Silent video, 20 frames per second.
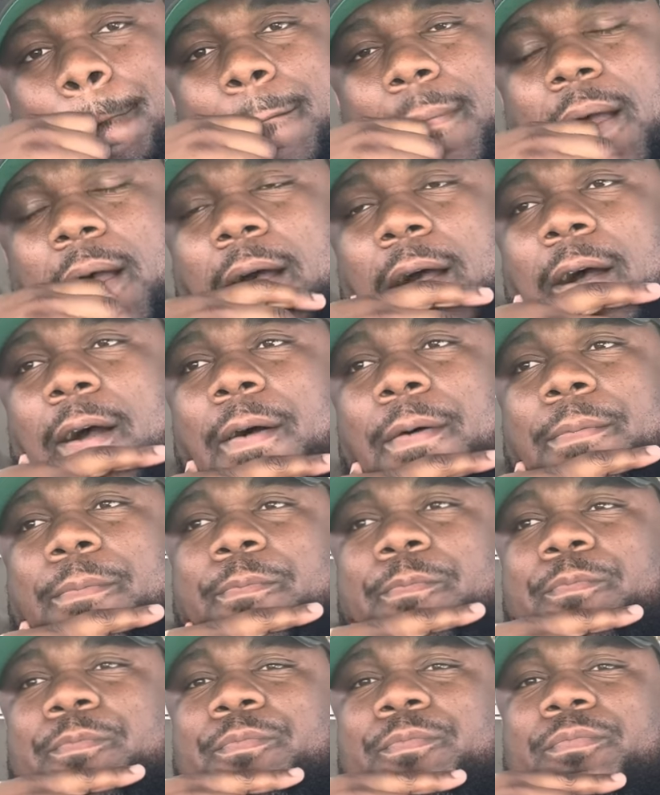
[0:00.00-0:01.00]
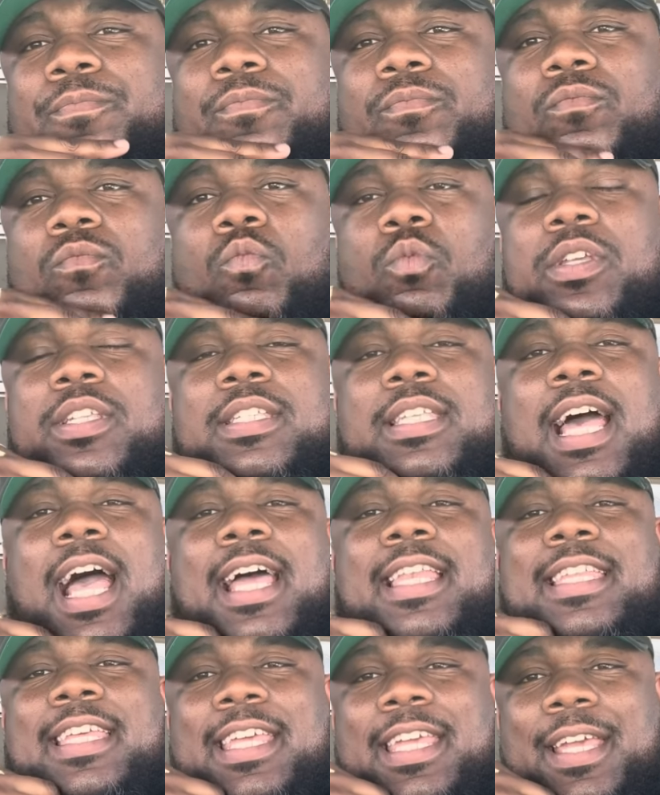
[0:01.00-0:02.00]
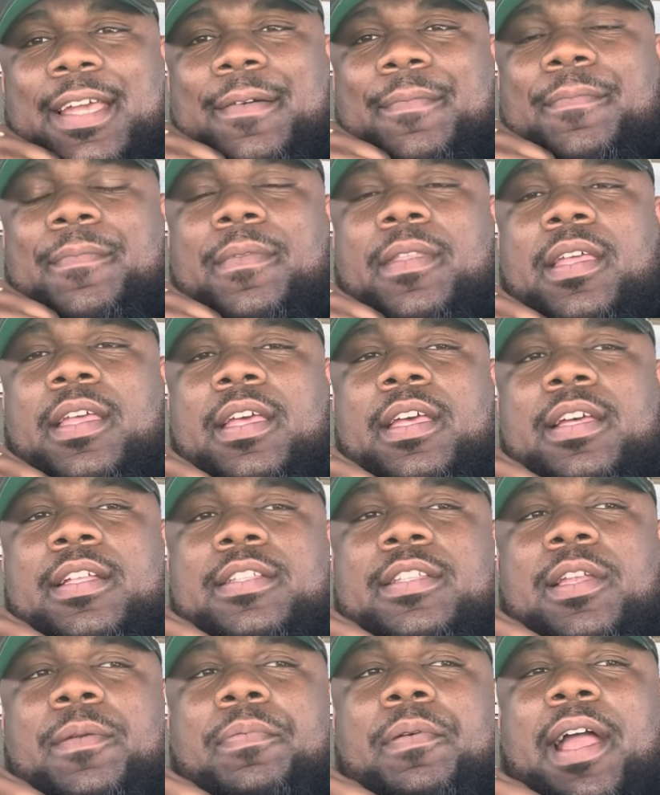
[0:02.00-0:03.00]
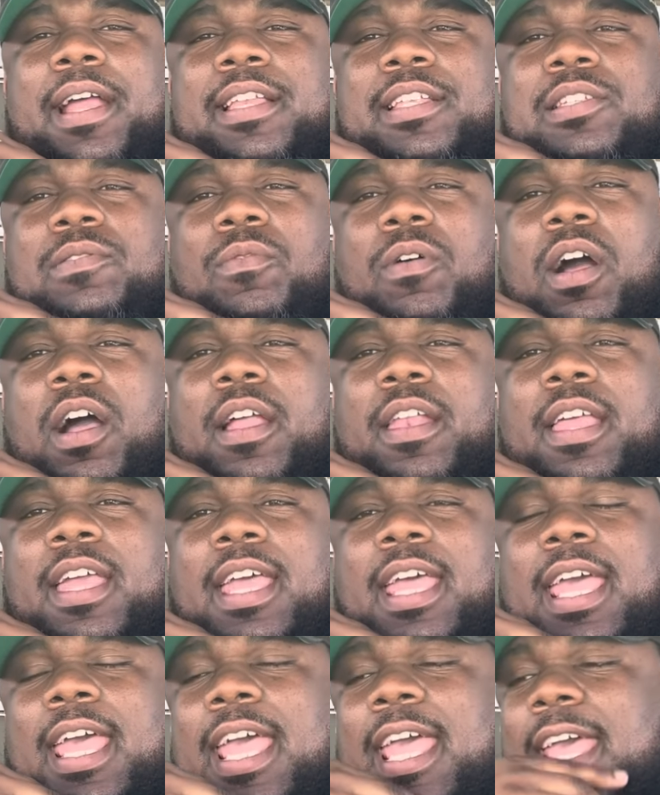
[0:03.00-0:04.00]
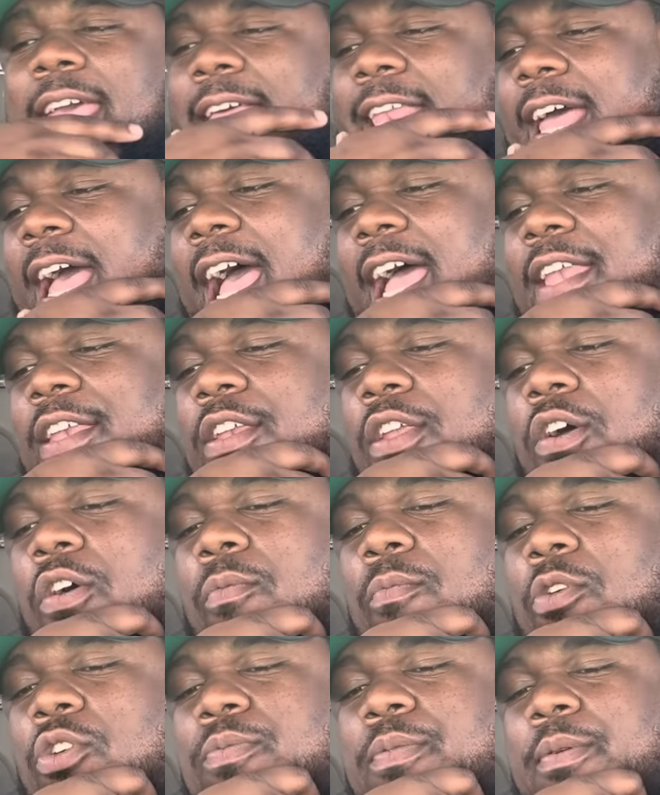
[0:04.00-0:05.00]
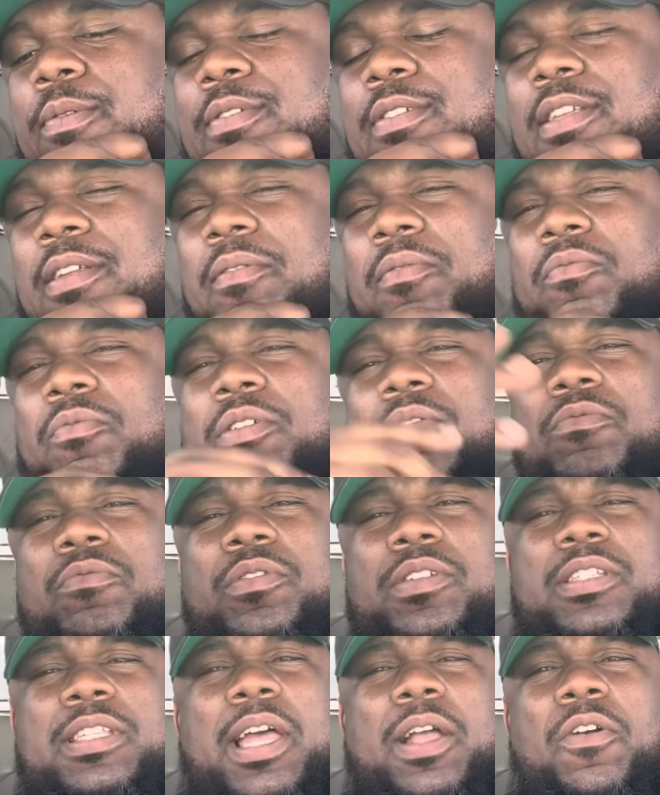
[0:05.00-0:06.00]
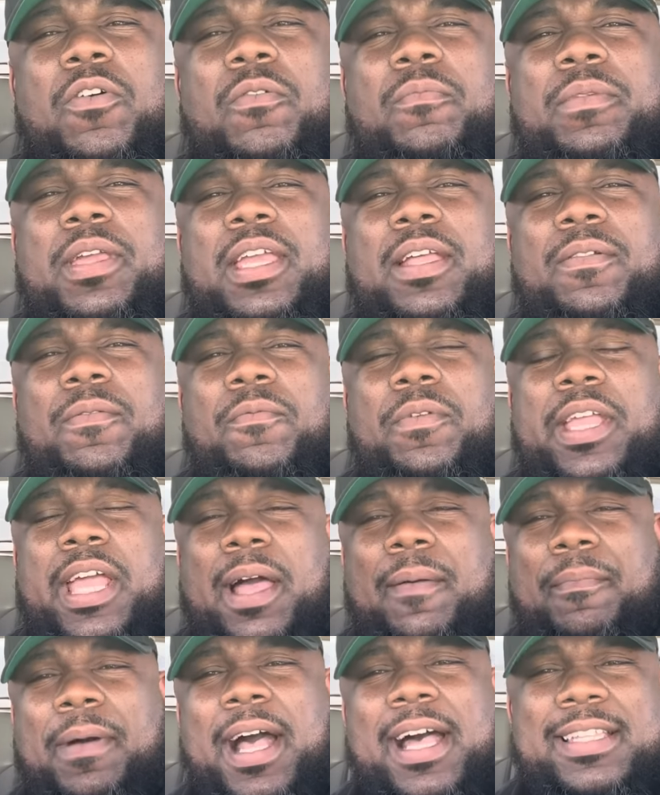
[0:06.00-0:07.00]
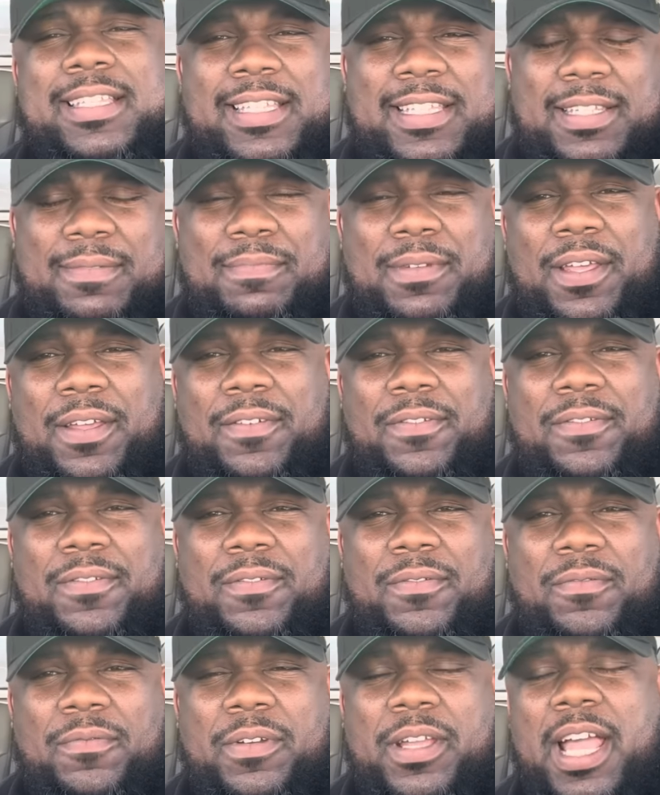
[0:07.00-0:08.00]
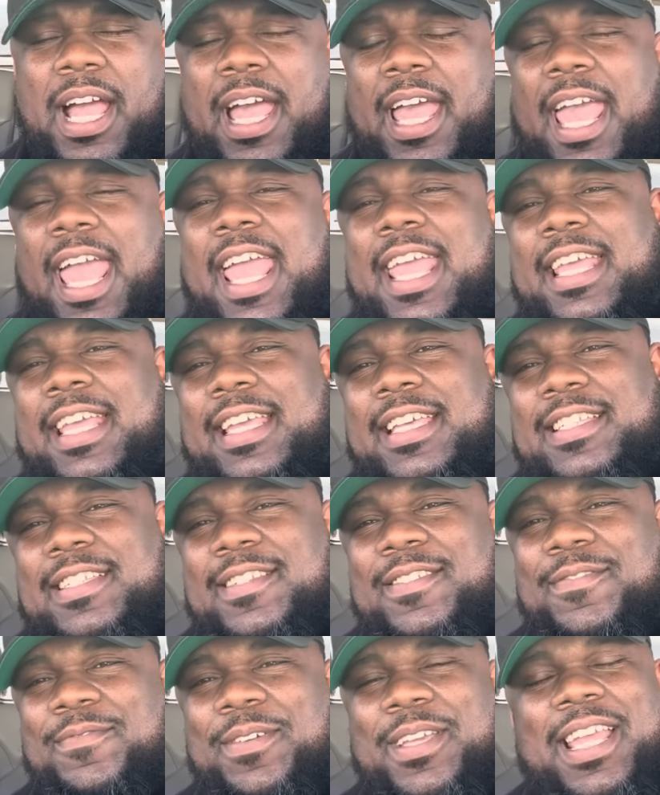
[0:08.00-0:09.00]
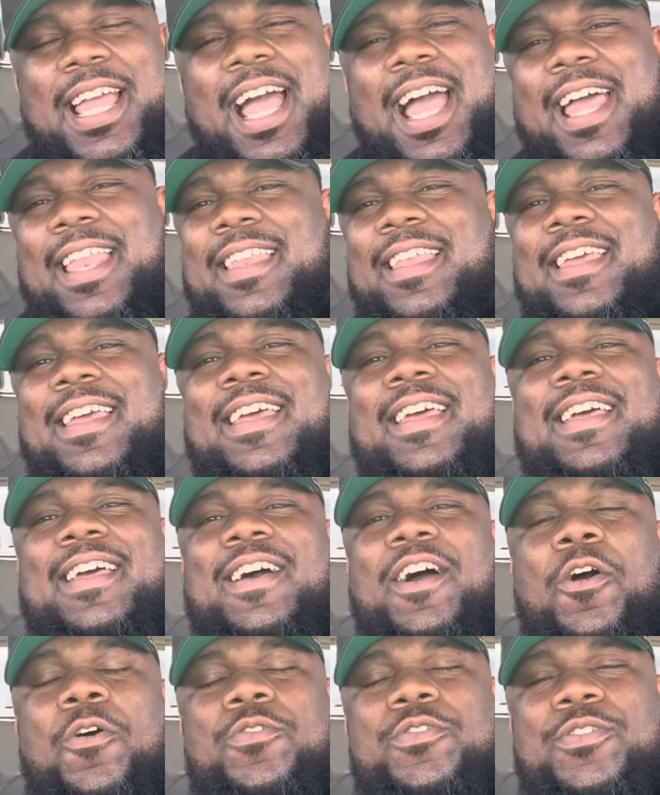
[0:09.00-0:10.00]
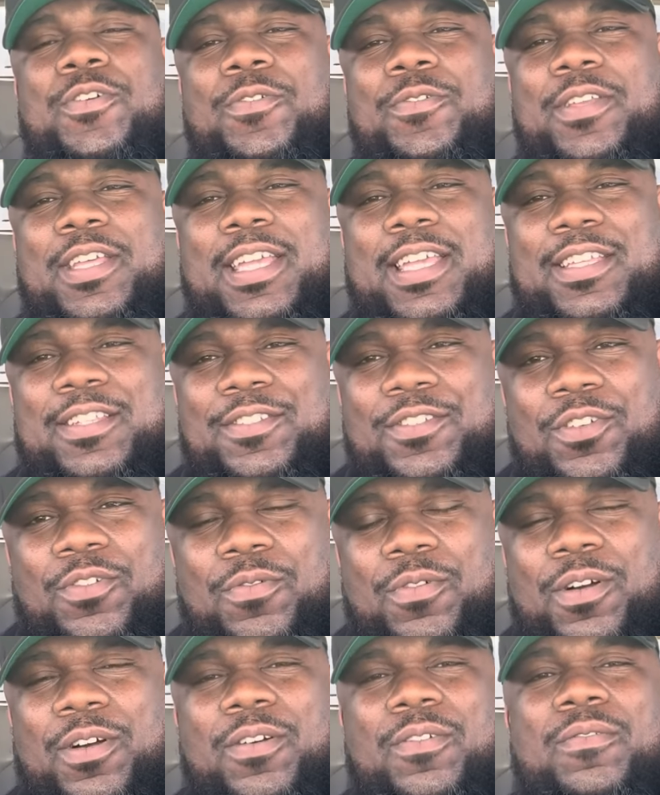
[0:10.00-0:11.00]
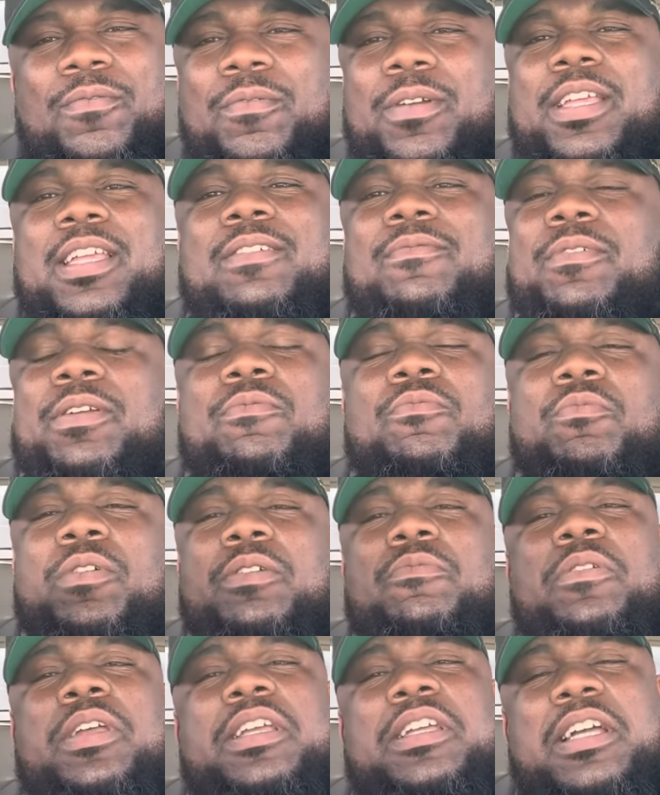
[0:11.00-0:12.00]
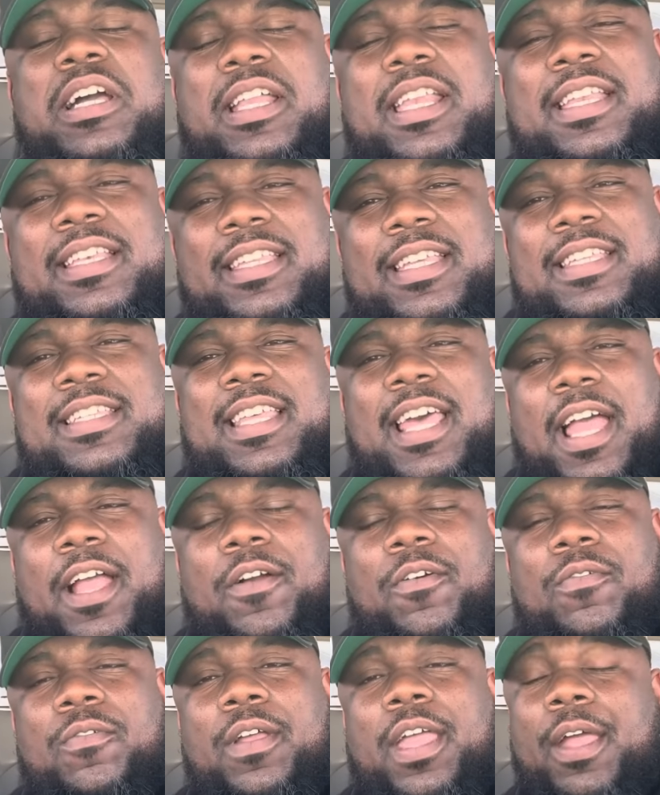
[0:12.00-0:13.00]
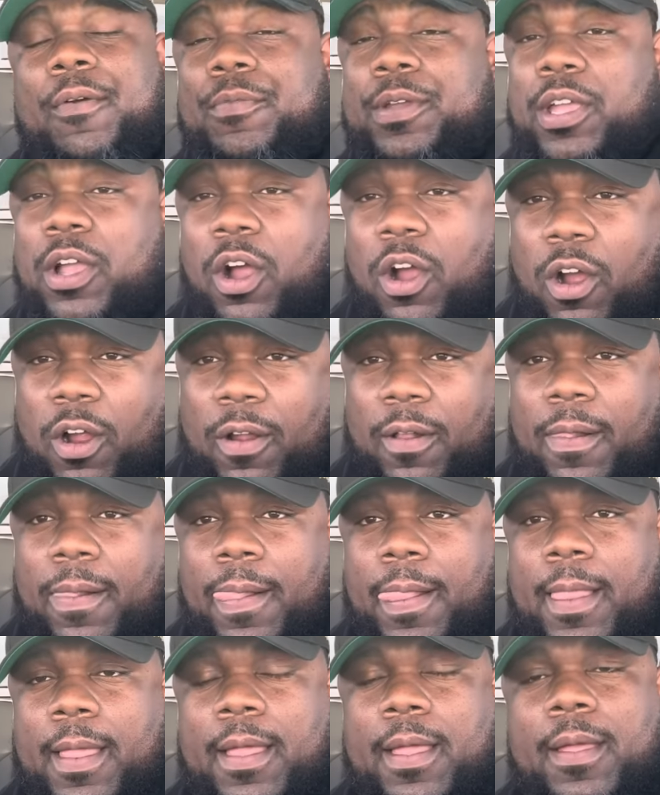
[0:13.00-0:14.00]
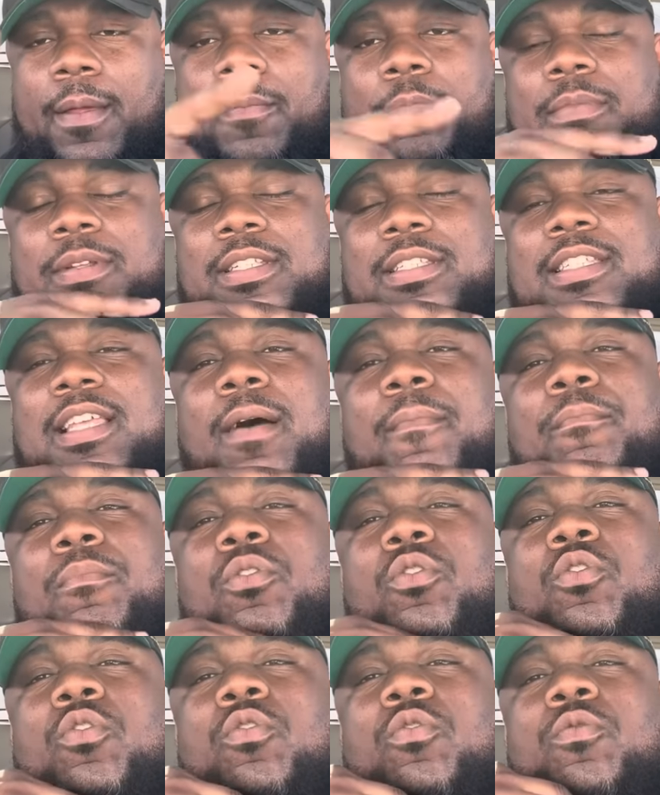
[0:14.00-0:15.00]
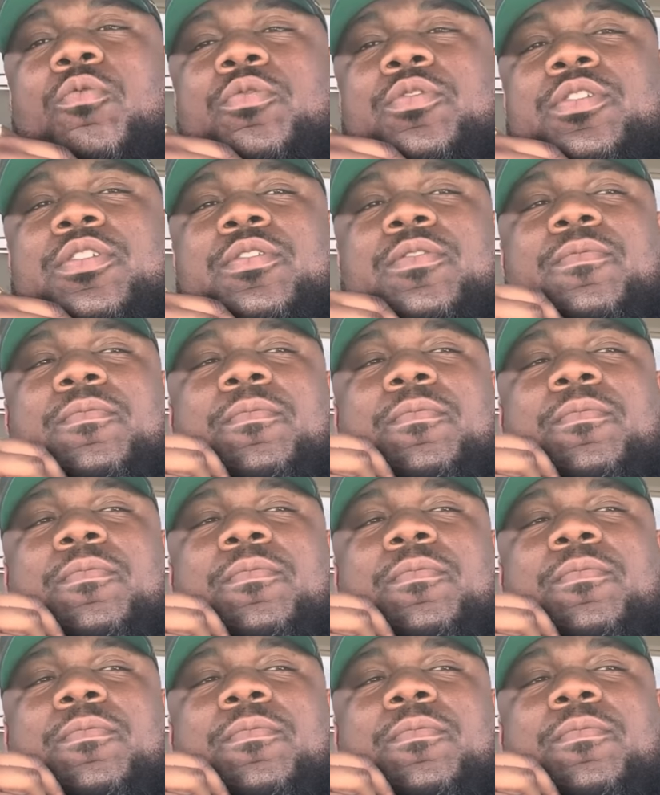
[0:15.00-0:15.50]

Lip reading: We signed him to the practice squad, and I know most people say, what's that gonna mean? We got Mozzie Smith, we got Hankins, we got Oso Digizua. We good at D-tackle, and we are. But some moves